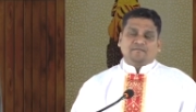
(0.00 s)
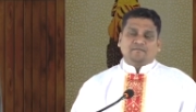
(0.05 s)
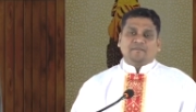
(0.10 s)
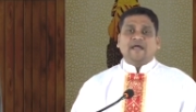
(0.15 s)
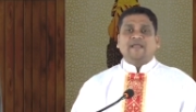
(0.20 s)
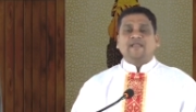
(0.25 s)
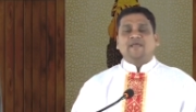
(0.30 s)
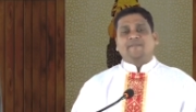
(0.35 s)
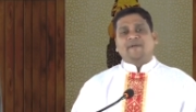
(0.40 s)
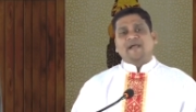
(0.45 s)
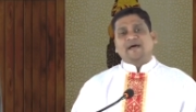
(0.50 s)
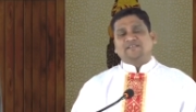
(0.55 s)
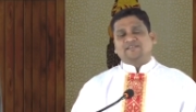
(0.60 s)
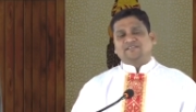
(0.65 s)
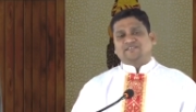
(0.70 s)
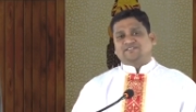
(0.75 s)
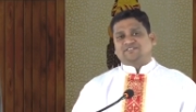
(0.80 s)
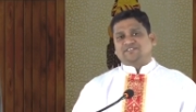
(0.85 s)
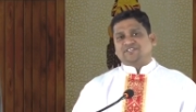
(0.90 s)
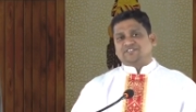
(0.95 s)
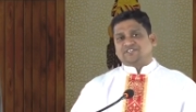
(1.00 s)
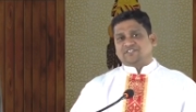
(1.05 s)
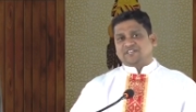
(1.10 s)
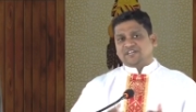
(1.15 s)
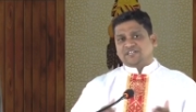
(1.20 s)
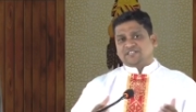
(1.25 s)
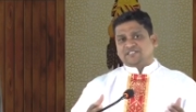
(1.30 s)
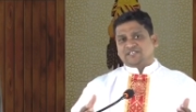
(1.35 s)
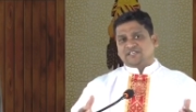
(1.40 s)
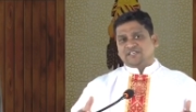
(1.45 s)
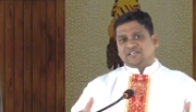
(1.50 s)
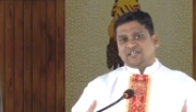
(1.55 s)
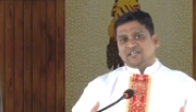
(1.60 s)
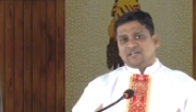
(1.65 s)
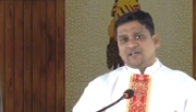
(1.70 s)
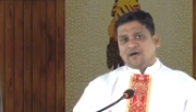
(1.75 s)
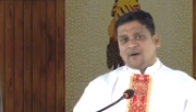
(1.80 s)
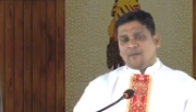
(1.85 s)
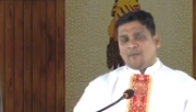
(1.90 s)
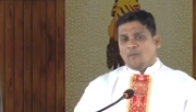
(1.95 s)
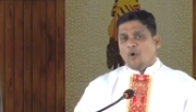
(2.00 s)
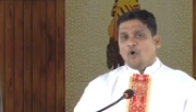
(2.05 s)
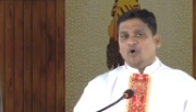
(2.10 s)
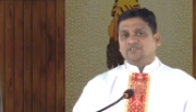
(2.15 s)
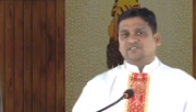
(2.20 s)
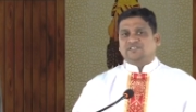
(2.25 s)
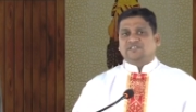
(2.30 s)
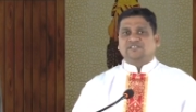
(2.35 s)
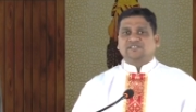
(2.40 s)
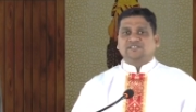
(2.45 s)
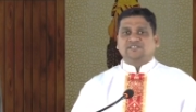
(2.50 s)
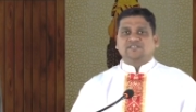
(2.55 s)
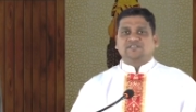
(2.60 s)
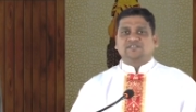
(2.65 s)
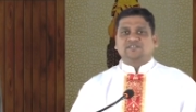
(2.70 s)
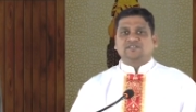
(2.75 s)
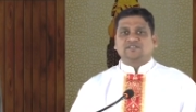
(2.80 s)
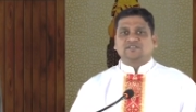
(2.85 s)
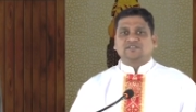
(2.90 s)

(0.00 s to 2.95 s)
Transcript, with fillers: My dear brothers and sisters, Moses